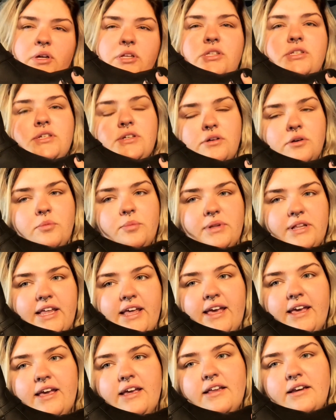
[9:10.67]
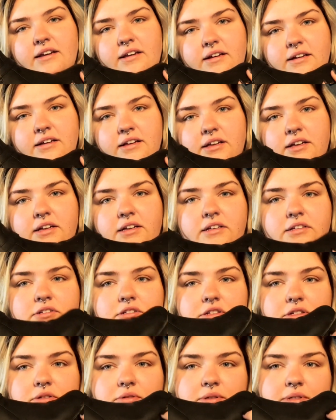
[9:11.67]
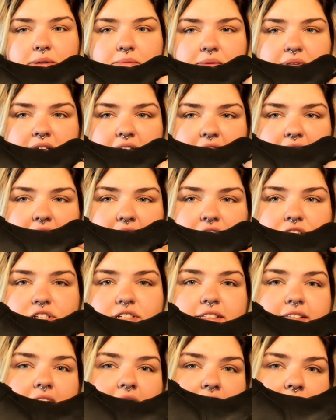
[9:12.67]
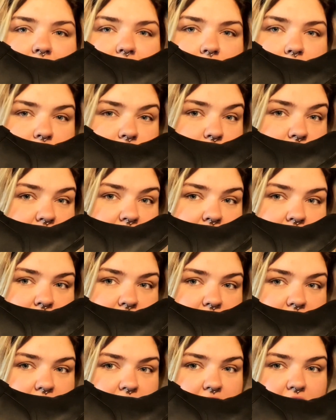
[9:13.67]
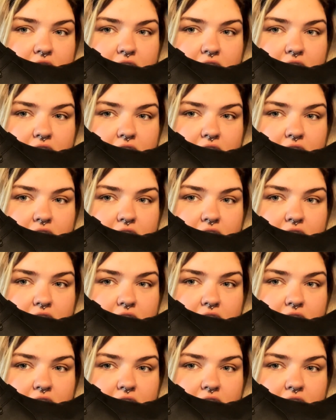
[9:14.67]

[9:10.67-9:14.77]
too plain to something that just kind of goes with everything.